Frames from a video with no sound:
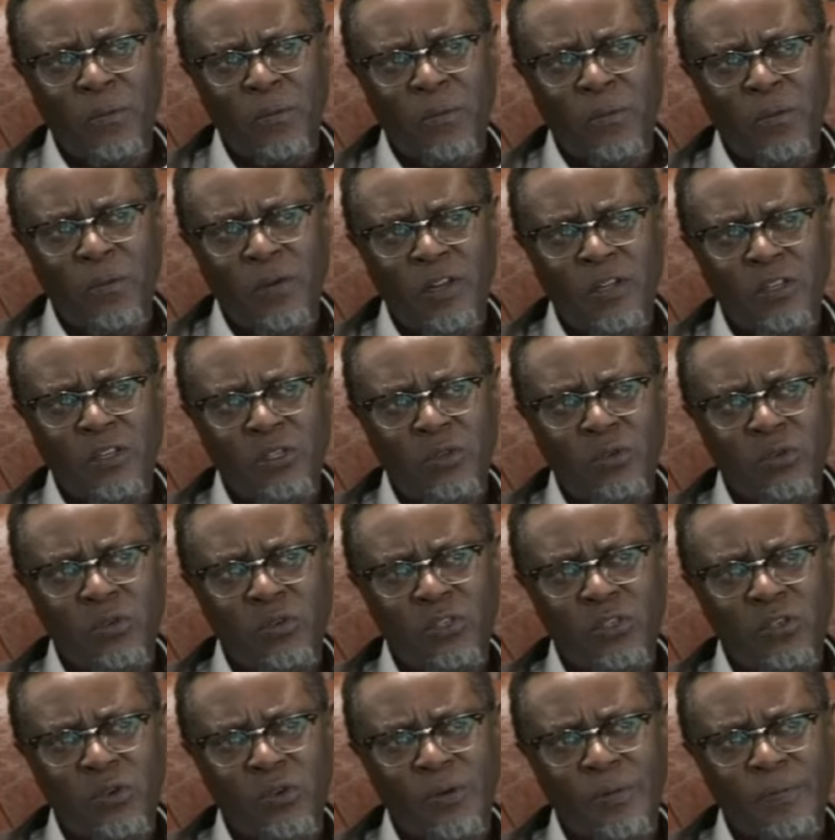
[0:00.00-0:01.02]
wouldn't
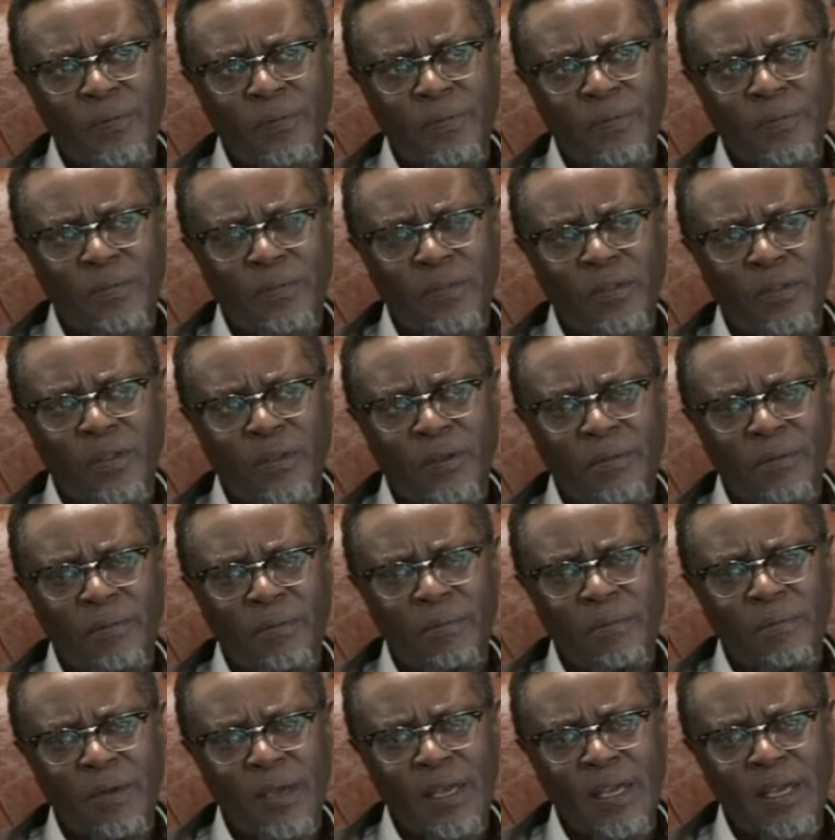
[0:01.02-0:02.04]
Ruto
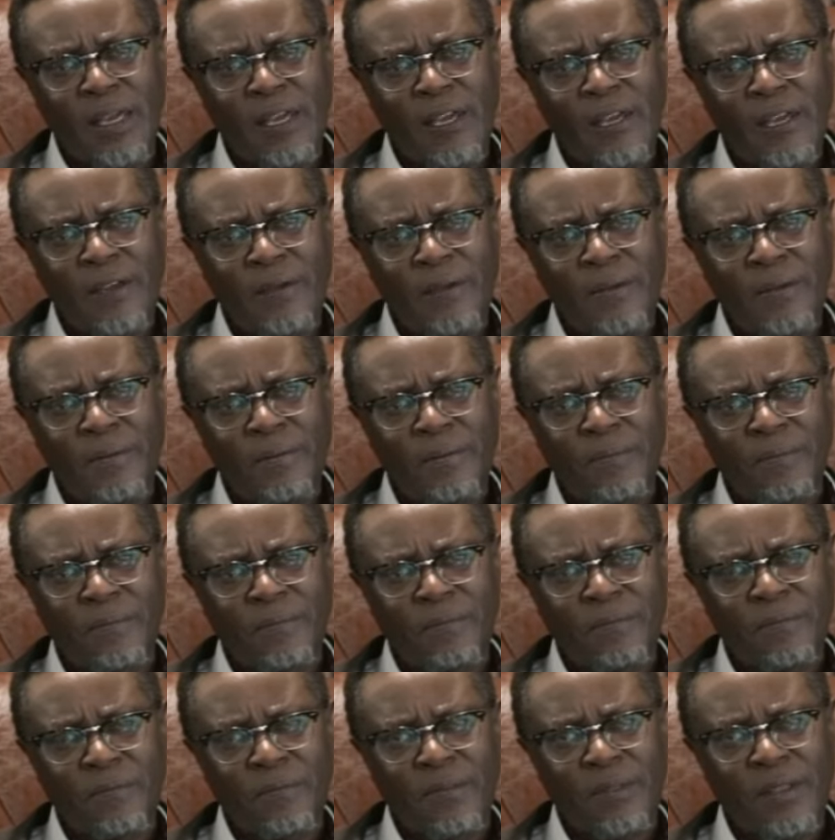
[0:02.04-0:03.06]
be
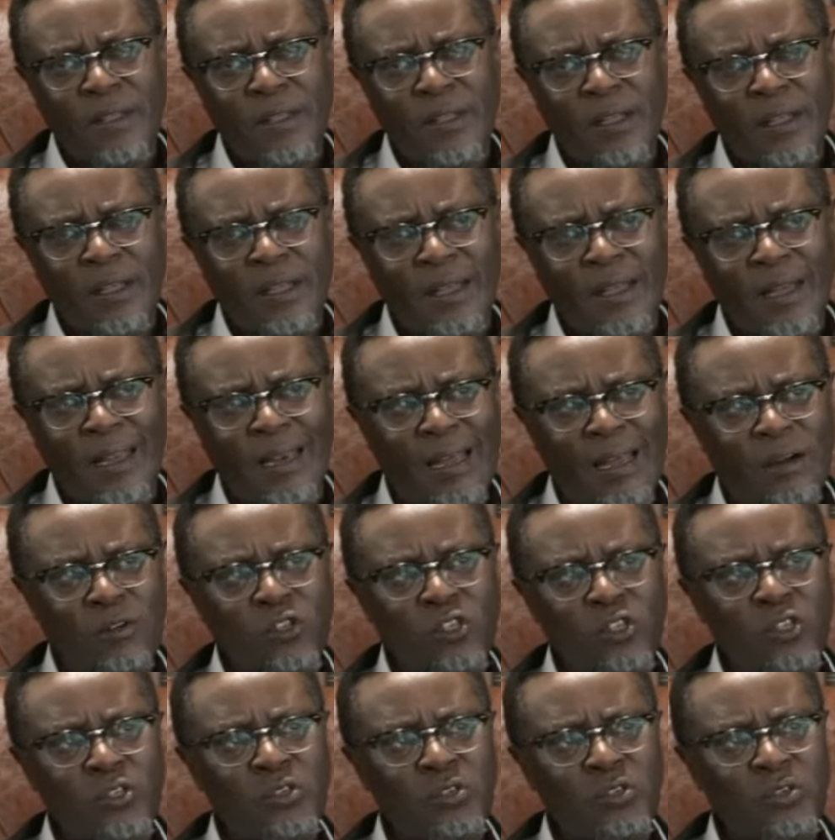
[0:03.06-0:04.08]
allowed
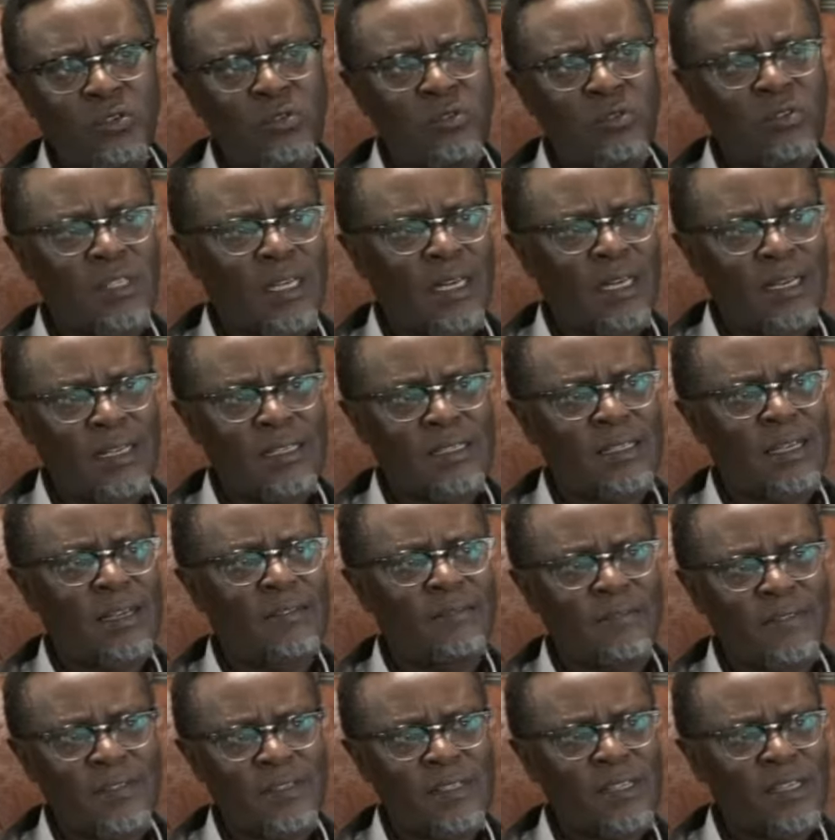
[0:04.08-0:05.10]
to use at least
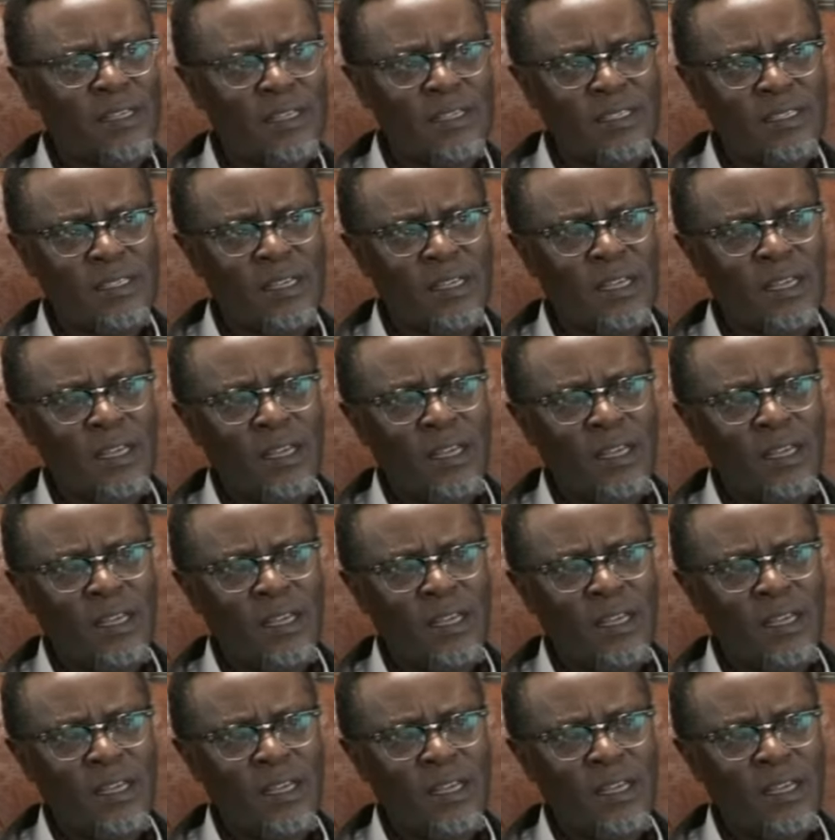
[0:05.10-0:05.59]
that facility?